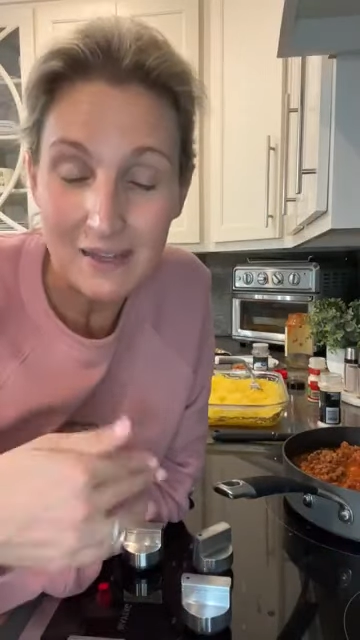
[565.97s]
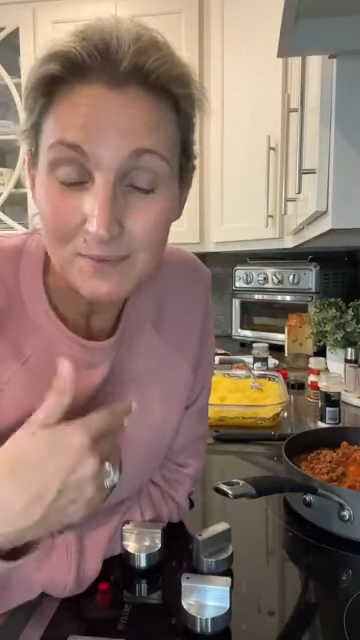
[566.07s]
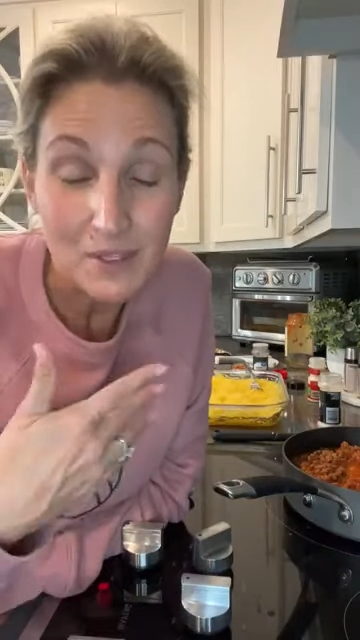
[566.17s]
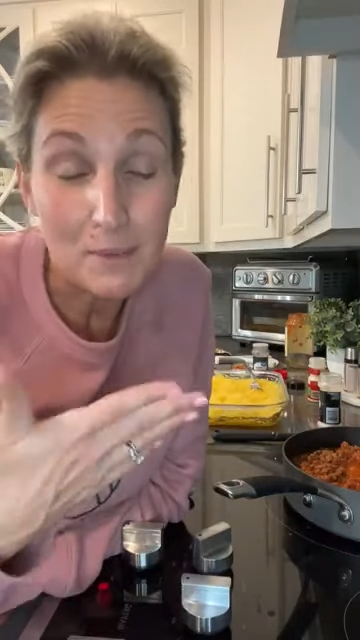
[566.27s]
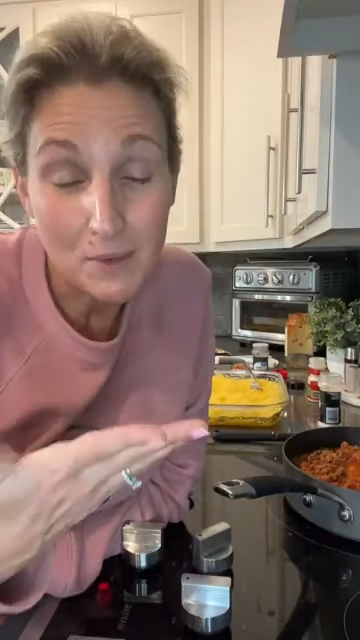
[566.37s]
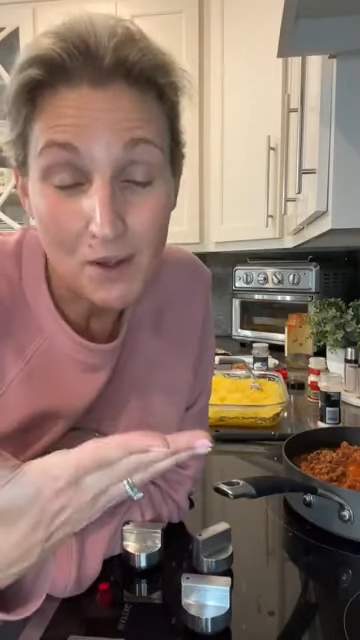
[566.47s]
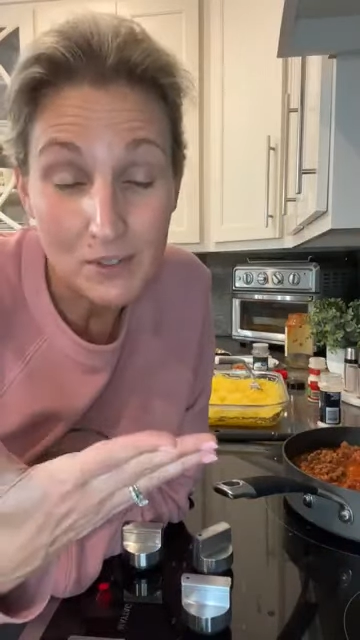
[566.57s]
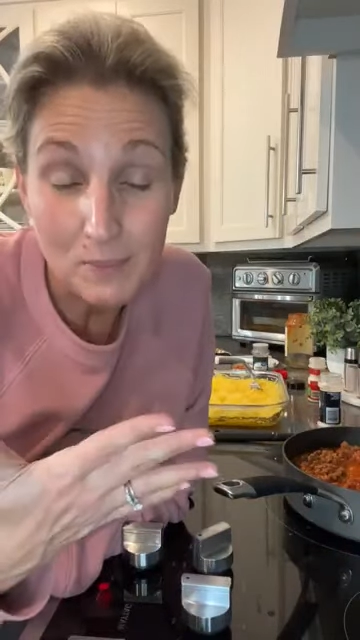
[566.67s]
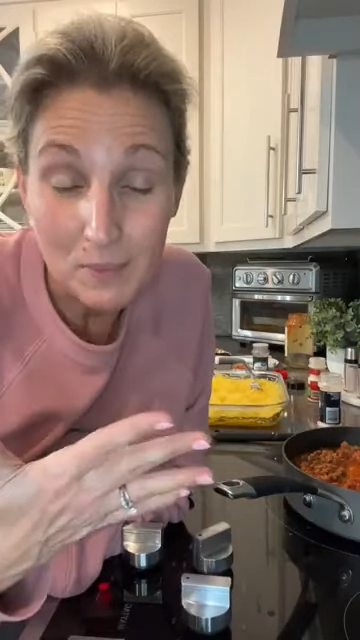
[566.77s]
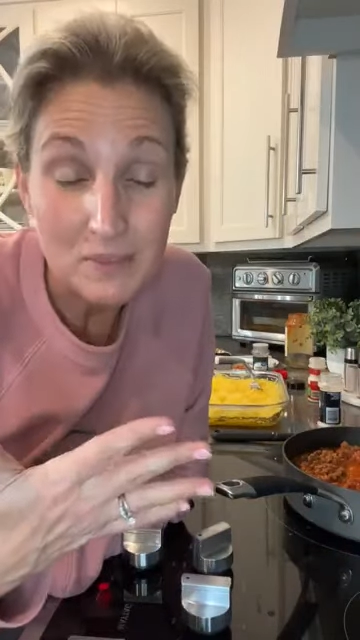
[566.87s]
I'm, um, I'm
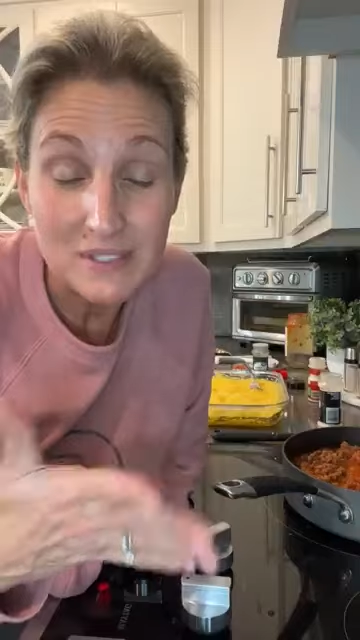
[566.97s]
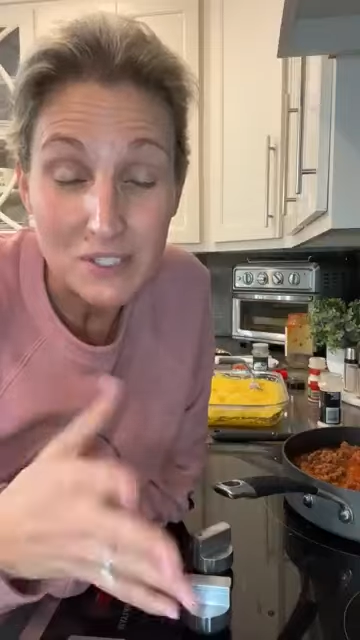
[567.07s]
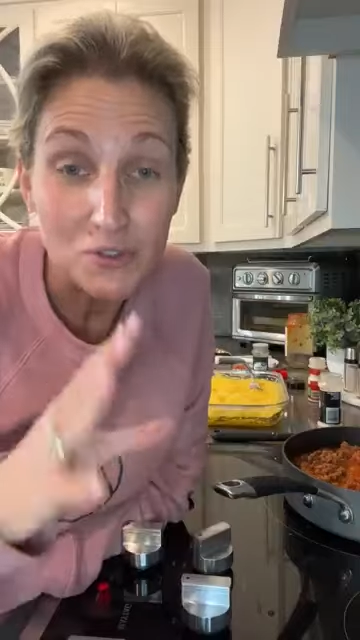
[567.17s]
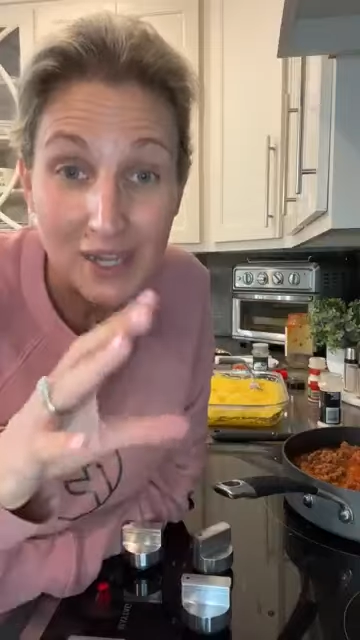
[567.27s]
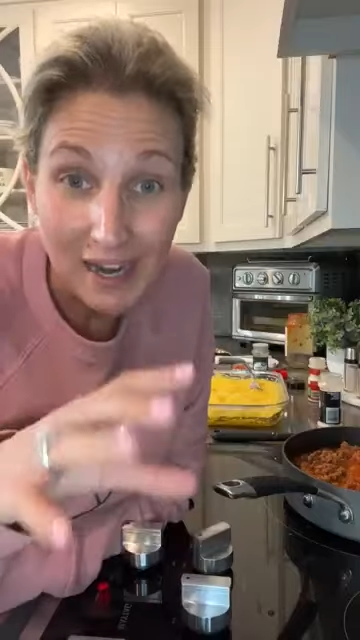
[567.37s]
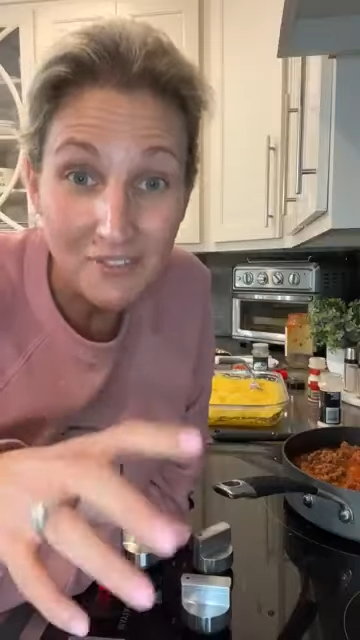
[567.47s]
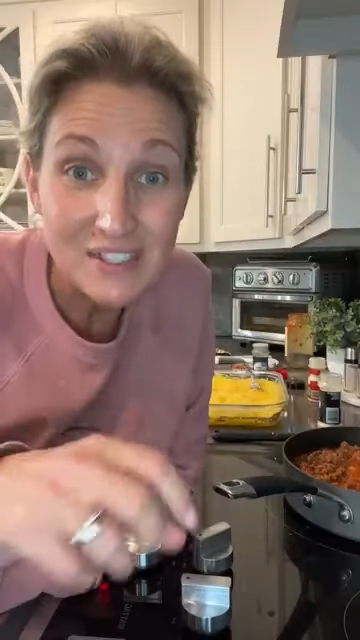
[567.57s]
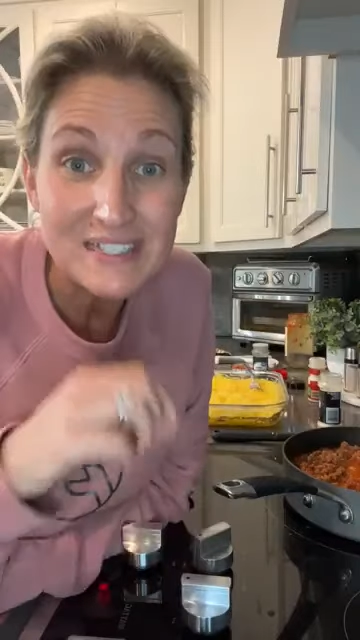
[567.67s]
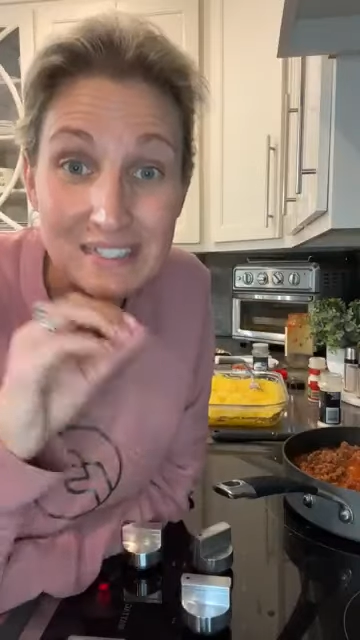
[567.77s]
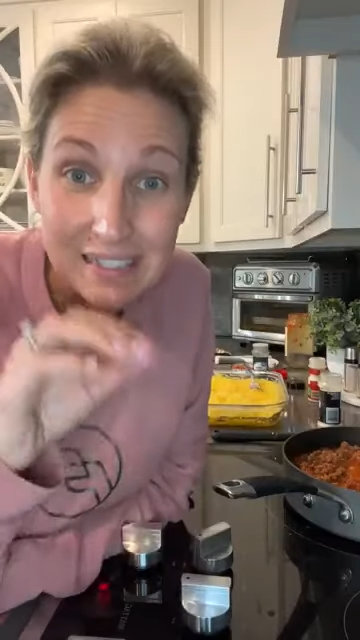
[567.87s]
calling it pumpkin seed. You'll take out
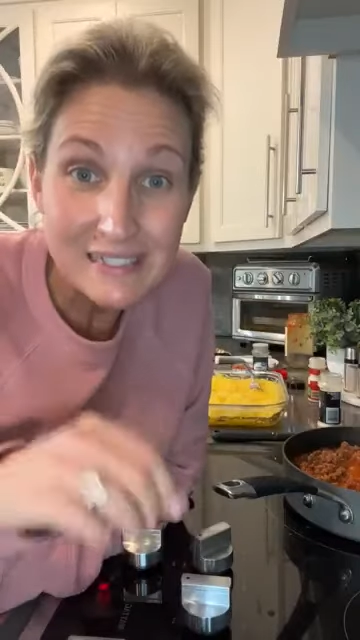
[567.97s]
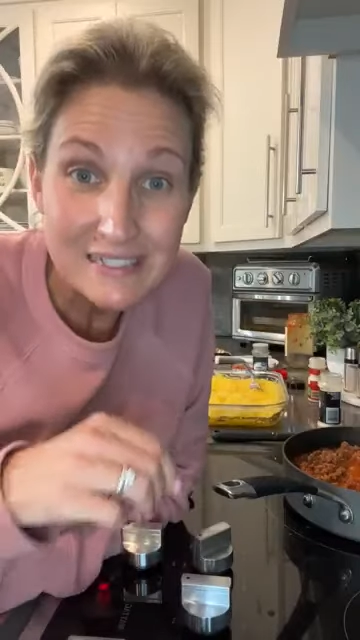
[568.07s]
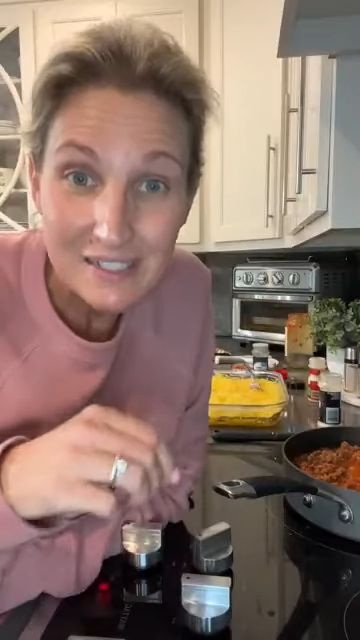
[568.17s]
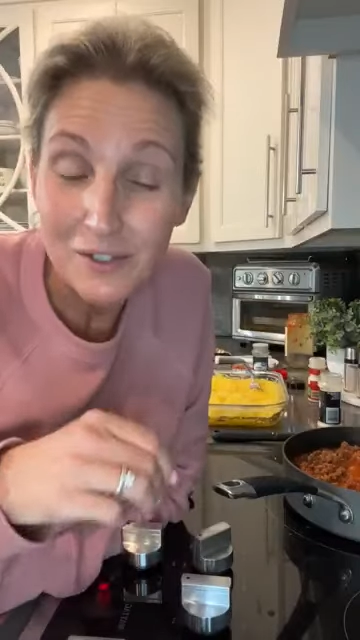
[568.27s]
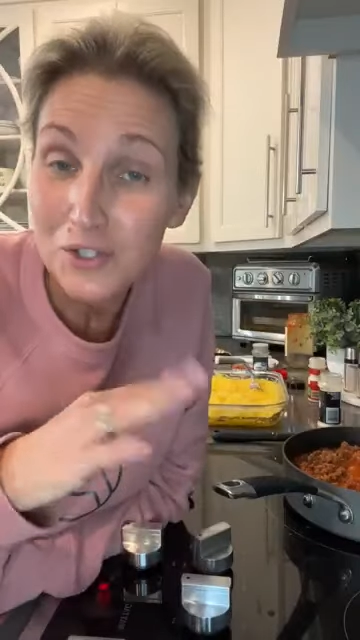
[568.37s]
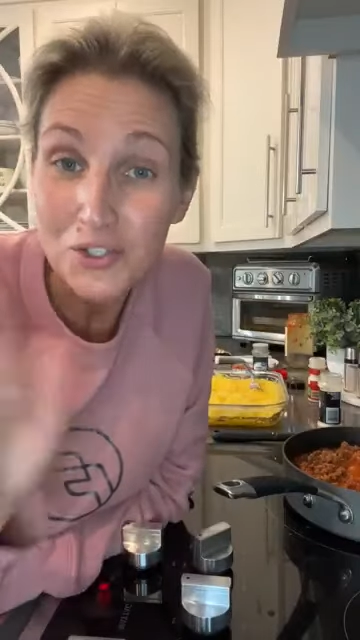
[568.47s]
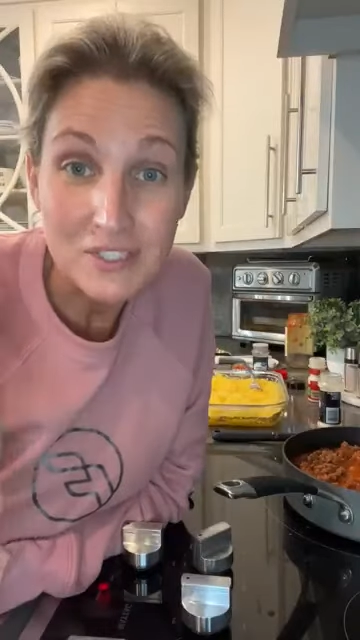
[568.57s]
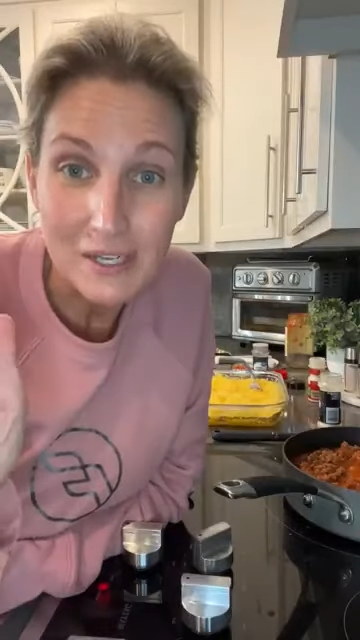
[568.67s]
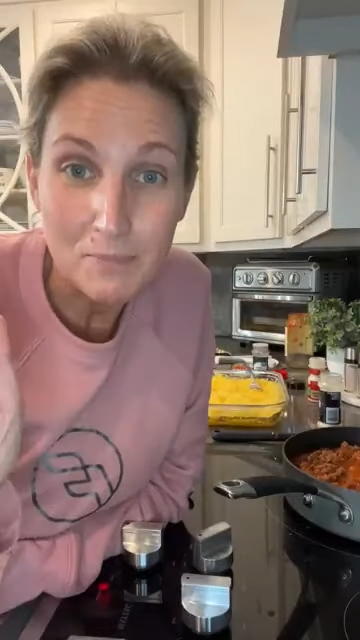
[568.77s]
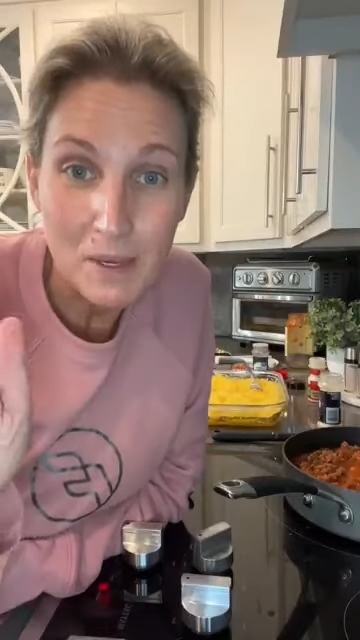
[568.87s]
the seedy center
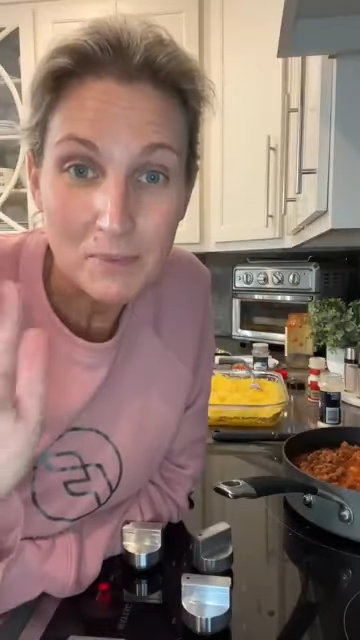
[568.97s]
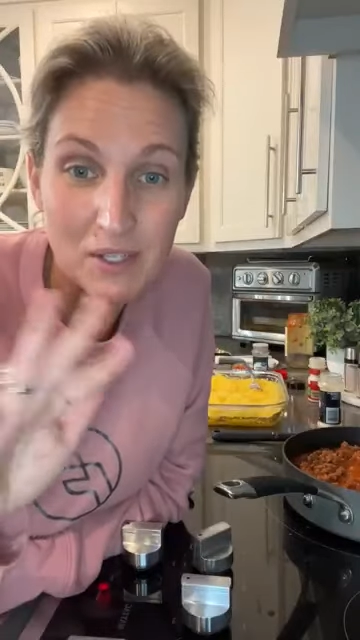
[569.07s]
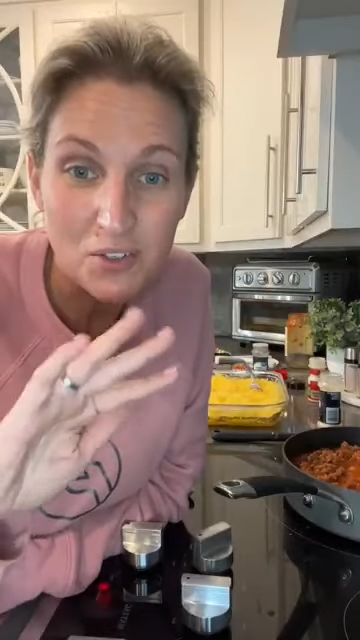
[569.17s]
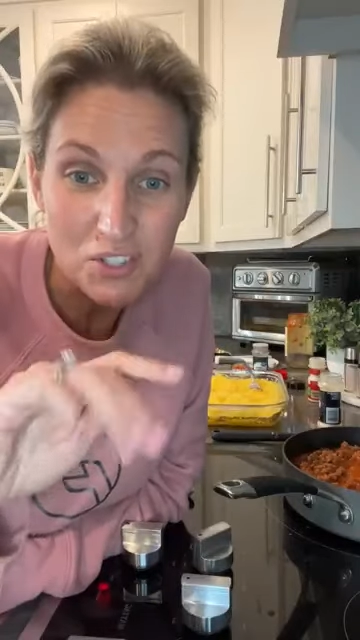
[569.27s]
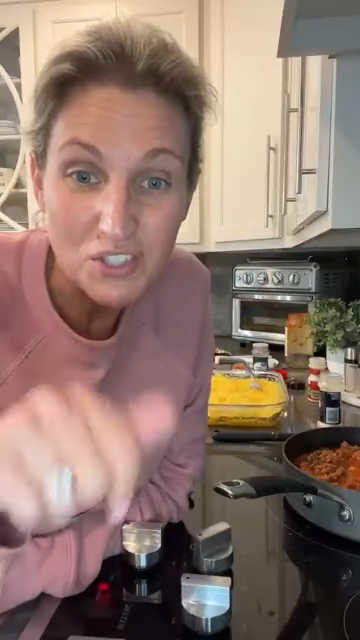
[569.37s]
just like a pumpkin.